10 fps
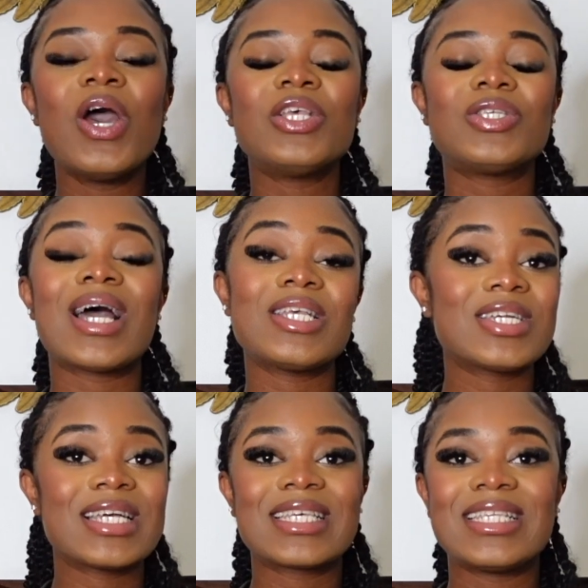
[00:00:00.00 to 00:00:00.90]
So as you
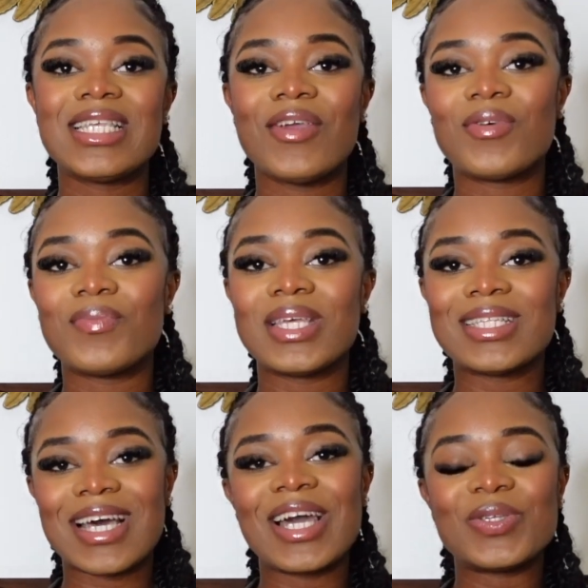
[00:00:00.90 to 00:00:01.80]
guys can see from the
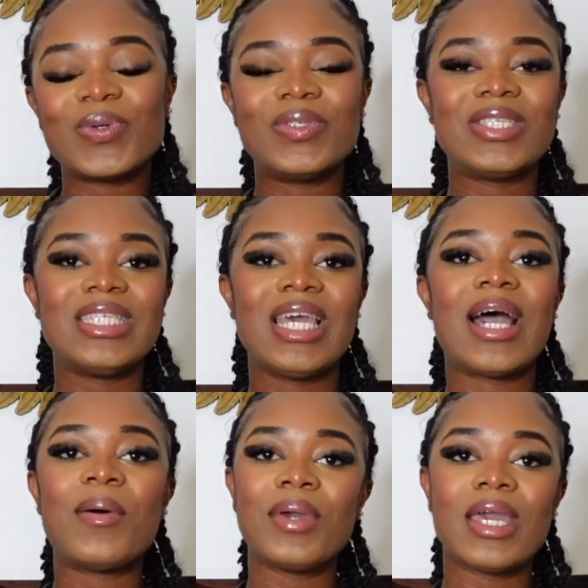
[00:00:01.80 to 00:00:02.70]
title today,
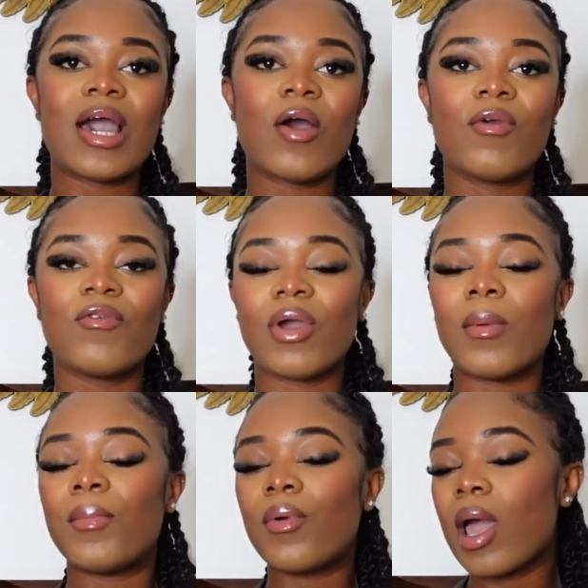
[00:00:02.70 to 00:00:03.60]
I'm here with
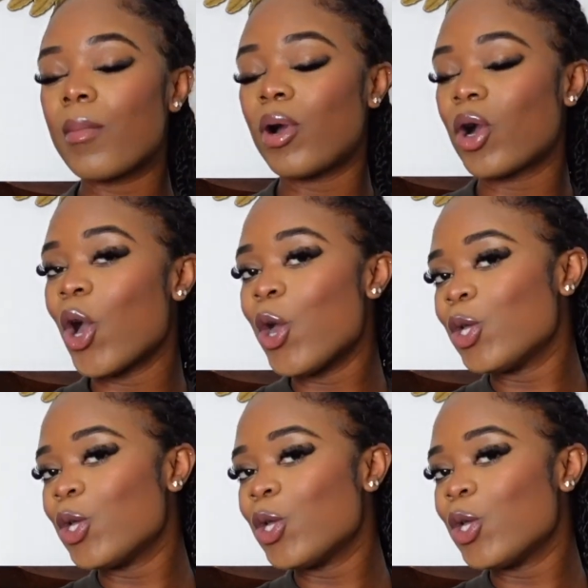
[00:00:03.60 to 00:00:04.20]
a Primark